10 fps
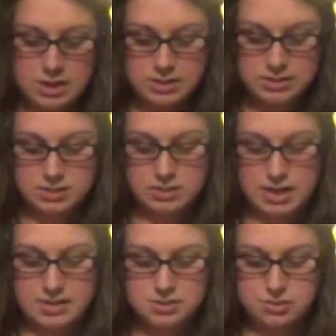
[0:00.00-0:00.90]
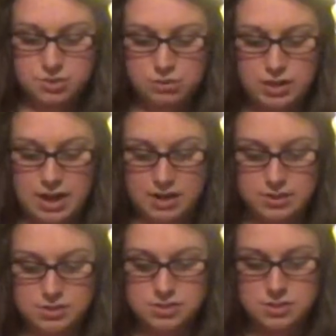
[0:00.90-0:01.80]
Since classes are
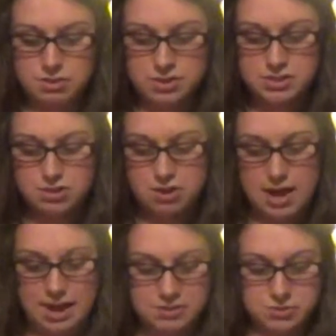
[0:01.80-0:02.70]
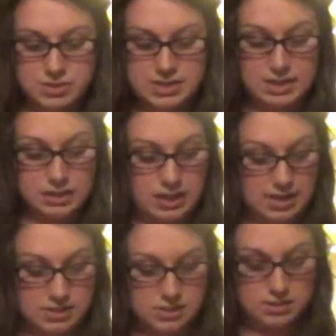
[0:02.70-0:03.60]
online, students do not have to attend
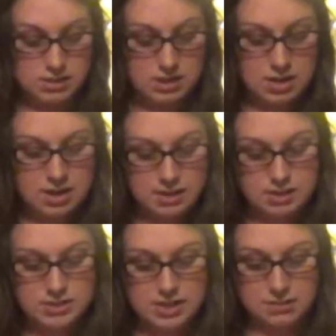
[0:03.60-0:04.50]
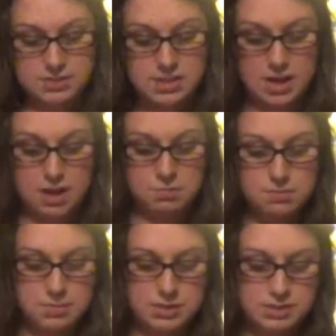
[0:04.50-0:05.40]
classes. This saves
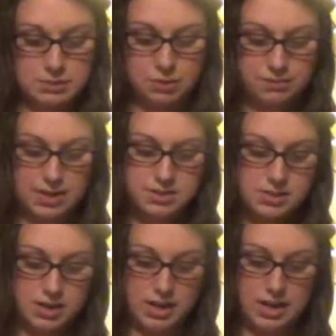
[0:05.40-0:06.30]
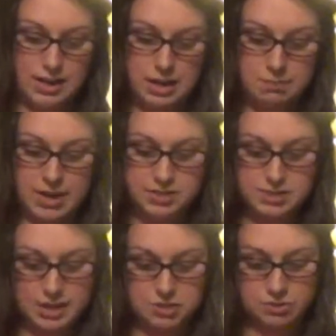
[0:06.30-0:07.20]
time, simplifies studying, and makes
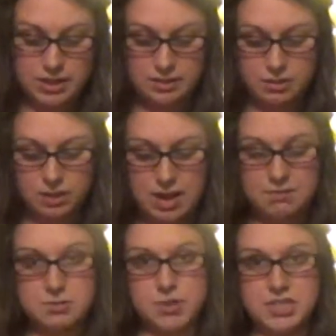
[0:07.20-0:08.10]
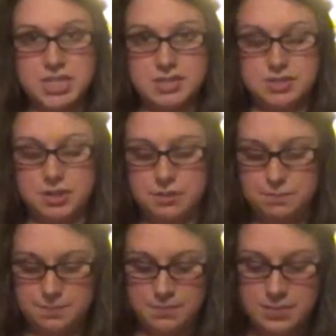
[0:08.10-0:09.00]
scheduling in their lives much easier.
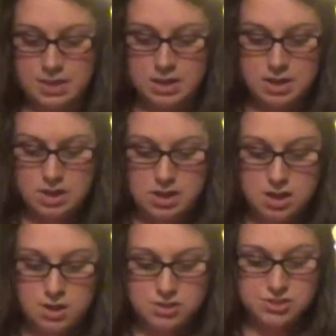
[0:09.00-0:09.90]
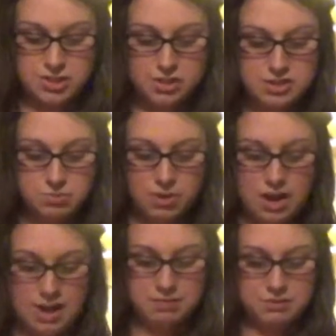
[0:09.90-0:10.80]
Students will
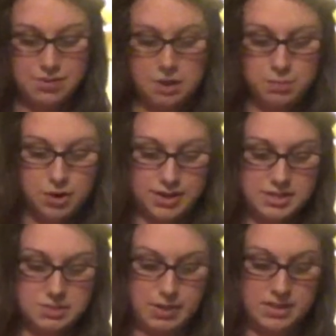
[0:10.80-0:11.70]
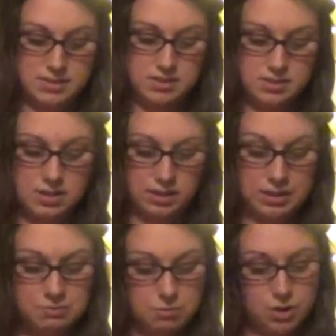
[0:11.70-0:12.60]
not have to find parking spaces,
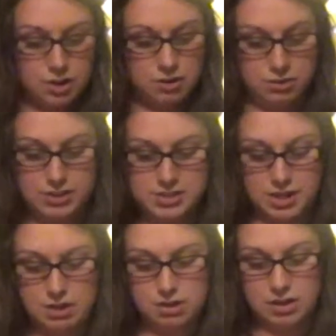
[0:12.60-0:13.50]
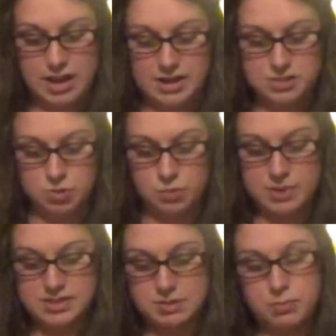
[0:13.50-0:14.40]
leave work early to go to class, or
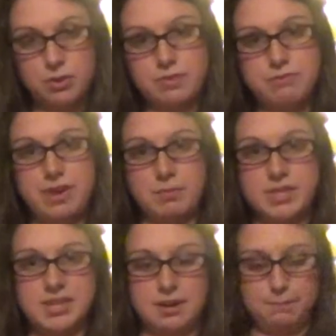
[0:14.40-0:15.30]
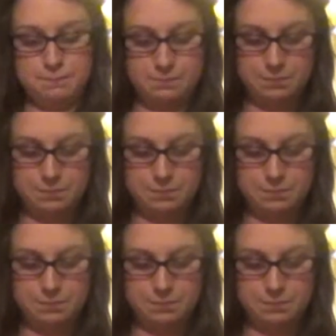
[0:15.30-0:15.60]
miss important family time.